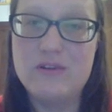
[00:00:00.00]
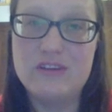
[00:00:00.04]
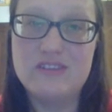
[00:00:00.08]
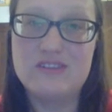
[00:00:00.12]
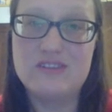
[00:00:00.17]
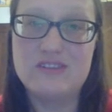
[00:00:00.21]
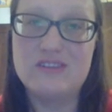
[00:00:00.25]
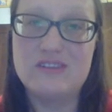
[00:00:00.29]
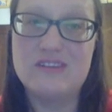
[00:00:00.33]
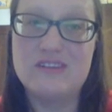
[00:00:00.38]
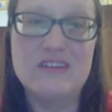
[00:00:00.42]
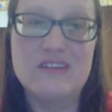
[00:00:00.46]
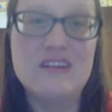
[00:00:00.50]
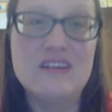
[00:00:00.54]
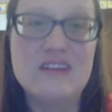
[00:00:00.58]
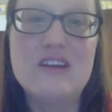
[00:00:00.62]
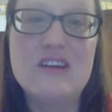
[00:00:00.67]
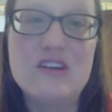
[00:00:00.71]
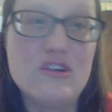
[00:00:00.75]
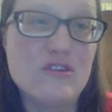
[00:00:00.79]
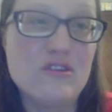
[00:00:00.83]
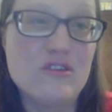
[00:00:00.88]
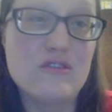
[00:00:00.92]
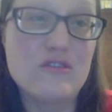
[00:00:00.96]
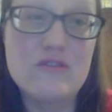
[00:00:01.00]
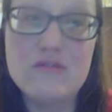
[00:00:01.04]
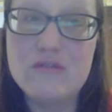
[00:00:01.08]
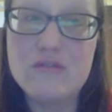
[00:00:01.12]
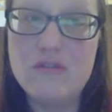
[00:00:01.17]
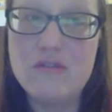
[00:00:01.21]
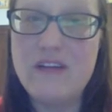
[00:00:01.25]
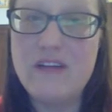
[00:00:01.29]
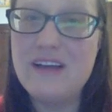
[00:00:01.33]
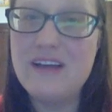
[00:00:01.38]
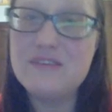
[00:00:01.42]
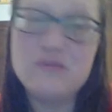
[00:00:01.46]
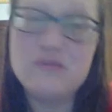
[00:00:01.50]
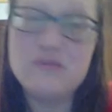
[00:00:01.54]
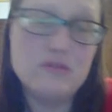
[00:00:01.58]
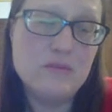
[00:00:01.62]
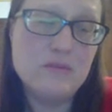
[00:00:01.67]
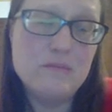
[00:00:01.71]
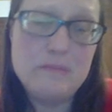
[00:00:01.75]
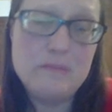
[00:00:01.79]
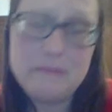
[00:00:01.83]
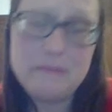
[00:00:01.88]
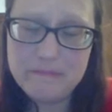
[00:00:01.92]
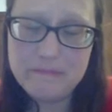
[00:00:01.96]
it to your Google
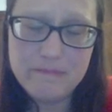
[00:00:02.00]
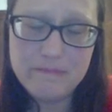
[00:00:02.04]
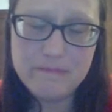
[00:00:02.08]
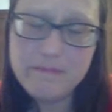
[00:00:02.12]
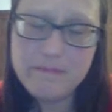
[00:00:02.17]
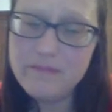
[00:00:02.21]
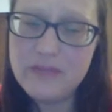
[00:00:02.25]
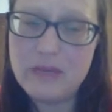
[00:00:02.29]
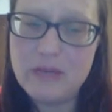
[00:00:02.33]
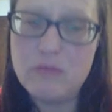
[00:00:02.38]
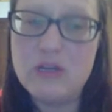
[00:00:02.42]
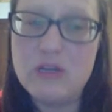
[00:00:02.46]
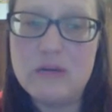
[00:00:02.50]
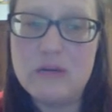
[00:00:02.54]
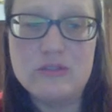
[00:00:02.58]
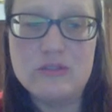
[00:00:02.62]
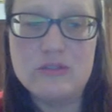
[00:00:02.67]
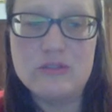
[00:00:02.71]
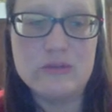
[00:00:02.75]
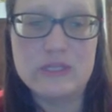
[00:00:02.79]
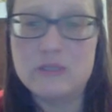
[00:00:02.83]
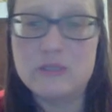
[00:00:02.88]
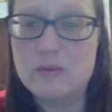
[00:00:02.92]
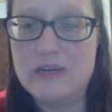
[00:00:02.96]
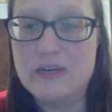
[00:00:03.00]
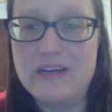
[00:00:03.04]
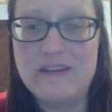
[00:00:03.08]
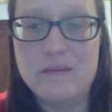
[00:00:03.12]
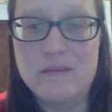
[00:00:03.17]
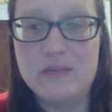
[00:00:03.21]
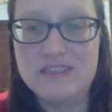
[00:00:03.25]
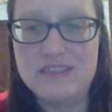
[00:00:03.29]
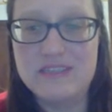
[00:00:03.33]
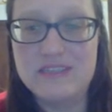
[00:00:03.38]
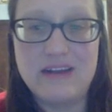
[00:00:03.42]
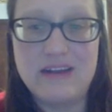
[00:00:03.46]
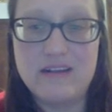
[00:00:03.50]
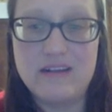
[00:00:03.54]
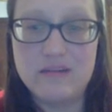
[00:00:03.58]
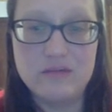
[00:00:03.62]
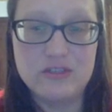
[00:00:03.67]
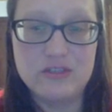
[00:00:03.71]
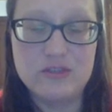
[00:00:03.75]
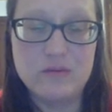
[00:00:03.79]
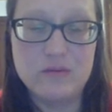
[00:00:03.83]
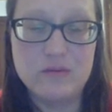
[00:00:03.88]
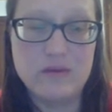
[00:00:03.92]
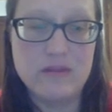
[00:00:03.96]
Classroom and be able to explain to them exactly
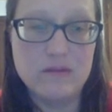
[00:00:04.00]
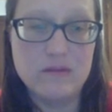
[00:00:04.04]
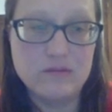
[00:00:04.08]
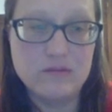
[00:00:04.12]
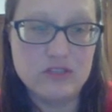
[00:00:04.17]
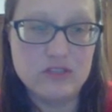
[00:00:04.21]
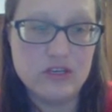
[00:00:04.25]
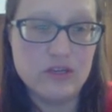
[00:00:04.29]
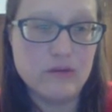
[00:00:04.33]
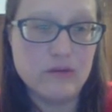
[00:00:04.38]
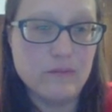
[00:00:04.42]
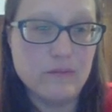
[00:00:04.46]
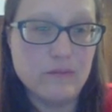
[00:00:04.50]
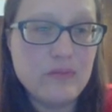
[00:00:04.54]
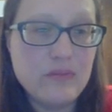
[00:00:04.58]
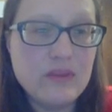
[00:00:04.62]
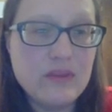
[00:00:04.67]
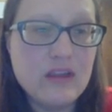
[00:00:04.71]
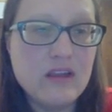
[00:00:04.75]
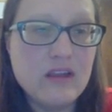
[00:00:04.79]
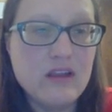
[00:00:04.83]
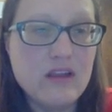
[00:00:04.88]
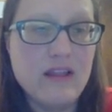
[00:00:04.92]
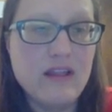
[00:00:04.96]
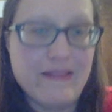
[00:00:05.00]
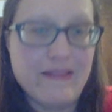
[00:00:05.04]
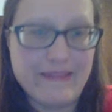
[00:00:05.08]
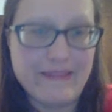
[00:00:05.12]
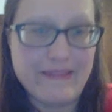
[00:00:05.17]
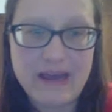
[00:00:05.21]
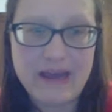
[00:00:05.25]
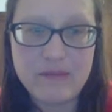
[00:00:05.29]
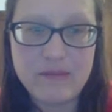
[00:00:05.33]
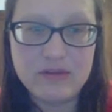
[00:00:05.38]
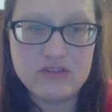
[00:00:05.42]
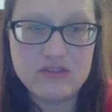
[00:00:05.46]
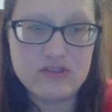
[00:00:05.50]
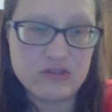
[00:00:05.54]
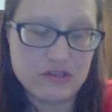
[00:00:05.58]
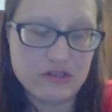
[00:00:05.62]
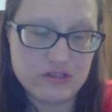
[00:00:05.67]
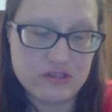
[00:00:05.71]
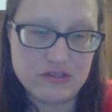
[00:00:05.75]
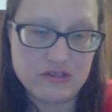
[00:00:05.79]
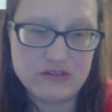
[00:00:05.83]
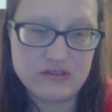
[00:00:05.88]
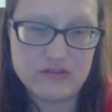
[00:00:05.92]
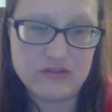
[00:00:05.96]
what you want them to do. Lab
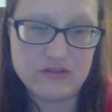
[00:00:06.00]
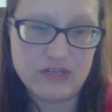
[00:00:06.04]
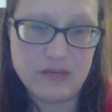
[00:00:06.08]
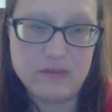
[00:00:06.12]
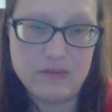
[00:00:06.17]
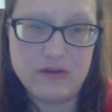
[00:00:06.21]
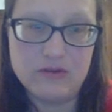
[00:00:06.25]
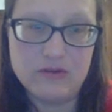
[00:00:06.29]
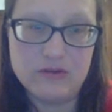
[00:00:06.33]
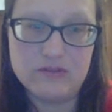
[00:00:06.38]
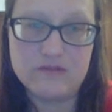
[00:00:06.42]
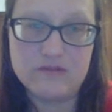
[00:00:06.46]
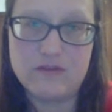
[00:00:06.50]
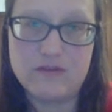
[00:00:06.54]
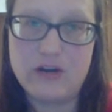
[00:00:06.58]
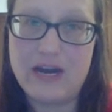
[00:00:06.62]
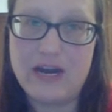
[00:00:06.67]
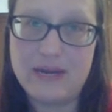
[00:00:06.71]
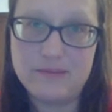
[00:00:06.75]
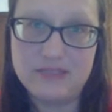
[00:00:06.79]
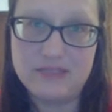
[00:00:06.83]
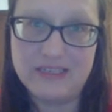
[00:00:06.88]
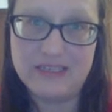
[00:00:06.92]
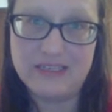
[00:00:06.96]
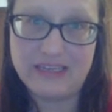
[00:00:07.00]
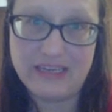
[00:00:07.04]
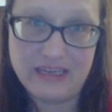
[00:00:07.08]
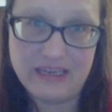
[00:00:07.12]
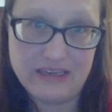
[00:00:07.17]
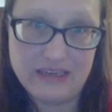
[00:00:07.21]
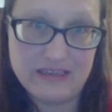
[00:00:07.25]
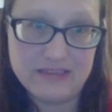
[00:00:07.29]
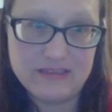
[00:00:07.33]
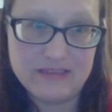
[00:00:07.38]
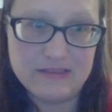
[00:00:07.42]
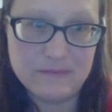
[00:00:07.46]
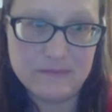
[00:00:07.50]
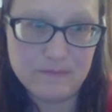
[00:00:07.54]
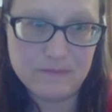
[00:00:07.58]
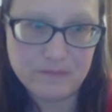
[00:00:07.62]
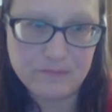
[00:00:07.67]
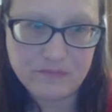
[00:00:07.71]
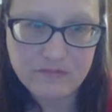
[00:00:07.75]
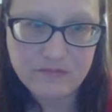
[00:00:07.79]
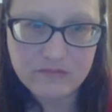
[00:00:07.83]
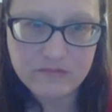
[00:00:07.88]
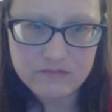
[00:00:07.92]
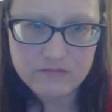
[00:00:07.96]
instructions or demos for absent kids,
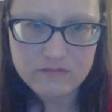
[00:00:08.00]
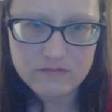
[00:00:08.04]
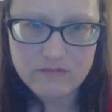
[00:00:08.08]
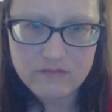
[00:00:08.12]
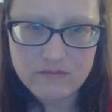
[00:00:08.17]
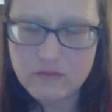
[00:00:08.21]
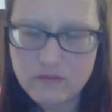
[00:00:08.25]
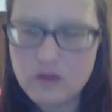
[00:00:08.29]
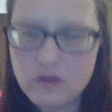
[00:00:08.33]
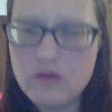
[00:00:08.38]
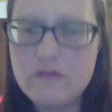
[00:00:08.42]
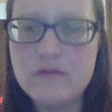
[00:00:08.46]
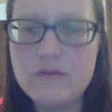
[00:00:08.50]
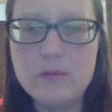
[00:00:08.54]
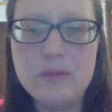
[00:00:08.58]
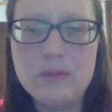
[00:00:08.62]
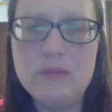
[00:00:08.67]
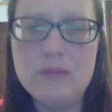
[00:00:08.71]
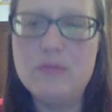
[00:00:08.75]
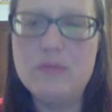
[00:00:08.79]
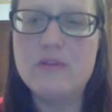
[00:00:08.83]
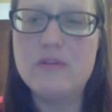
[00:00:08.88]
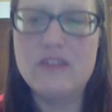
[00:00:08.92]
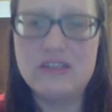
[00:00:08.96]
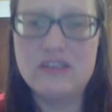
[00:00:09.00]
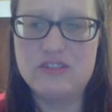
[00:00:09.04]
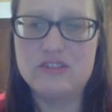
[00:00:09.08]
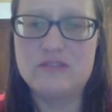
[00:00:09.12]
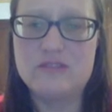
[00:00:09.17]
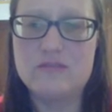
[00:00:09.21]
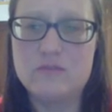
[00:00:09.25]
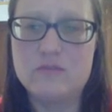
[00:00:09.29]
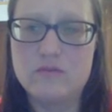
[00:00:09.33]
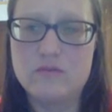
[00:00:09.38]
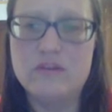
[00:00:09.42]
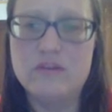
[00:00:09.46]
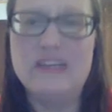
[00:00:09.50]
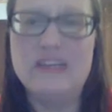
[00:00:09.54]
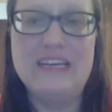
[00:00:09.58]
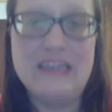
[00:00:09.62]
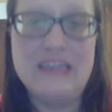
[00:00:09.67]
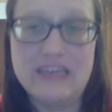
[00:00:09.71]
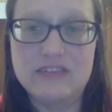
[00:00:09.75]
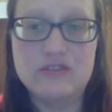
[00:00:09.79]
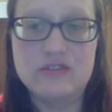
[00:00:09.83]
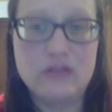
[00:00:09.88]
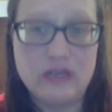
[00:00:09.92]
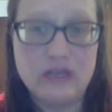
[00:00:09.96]
or for people that just need
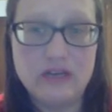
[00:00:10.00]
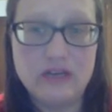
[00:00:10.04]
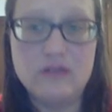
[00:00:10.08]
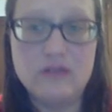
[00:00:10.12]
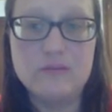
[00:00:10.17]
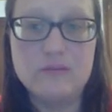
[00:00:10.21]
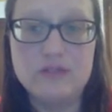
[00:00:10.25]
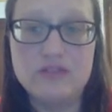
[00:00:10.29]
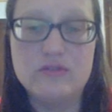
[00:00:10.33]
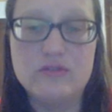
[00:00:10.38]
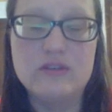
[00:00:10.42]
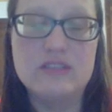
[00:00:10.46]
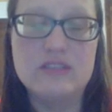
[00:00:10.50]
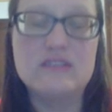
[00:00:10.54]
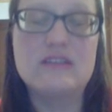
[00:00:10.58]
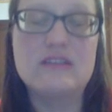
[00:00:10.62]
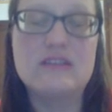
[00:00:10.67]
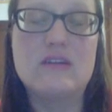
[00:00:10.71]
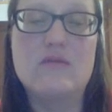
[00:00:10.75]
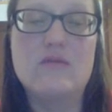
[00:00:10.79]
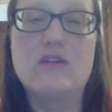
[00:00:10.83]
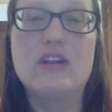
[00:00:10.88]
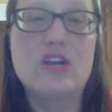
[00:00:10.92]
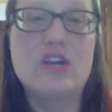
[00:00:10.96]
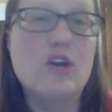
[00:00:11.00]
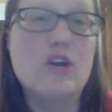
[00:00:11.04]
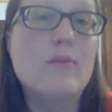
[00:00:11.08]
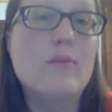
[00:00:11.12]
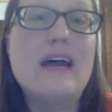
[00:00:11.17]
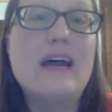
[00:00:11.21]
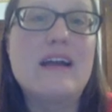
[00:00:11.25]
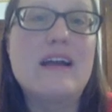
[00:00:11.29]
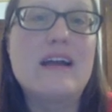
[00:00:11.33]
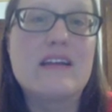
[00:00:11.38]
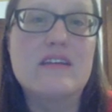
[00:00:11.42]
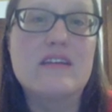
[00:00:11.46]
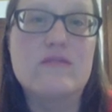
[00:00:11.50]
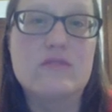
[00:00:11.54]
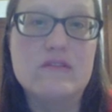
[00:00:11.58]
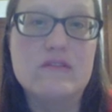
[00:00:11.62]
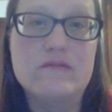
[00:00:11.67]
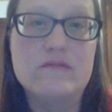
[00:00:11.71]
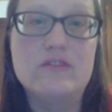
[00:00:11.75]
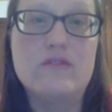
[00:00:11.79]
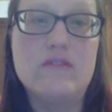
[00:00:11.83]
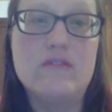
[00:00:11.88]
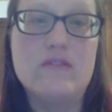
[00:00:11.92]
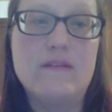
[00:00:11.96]
extra help, students that want to go back and
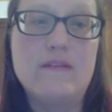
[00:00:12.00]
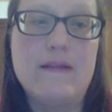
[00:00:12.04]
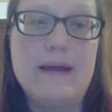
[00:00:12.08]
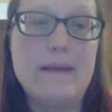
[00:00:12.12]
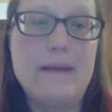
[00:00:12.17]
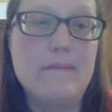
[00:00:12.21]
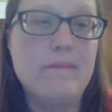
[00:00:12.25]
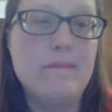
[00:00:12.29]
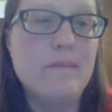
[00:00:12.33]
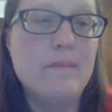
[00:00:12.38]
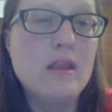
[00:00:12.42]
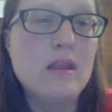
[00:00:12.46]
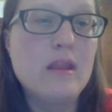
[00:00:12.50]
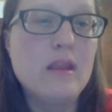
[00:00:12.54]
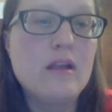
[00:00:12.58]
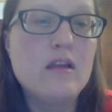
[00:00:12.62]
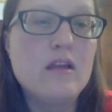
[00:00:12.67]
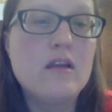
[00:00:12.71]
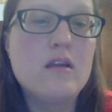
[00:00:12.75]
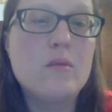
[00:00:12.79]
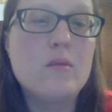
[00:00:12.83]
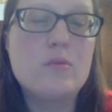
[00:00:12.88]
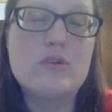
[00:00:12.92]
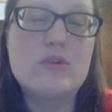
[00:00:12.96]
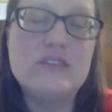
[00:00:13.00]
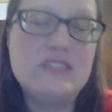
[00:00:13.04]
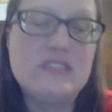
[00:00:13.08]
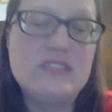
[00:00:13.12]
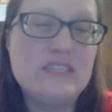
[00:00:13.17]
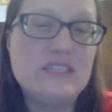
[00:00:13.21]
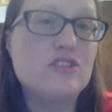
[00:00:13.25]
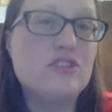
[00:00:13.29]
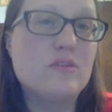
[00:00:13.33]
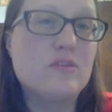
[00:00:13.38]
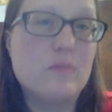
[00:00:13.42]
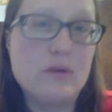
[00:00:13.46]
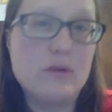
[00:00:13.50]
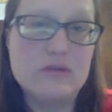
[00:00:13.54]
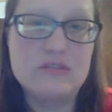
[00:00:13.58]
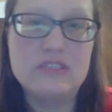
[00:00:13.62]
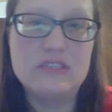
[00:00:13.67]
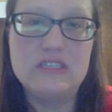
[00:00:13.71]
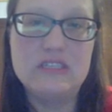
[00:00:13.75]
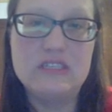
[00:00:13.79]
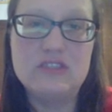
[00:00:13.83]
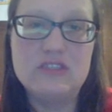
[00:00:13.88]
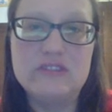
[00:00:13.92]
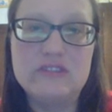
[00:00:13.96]
review the lab, pre-teach and
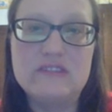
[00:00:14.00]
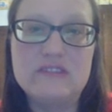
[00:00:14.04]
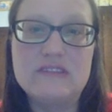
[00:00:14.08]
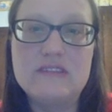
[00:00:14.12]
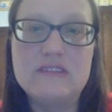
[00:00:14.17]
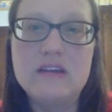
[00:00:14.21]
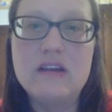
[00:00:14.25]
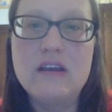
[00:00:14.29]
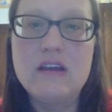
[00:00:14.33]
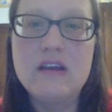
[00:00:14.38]
post-teaches.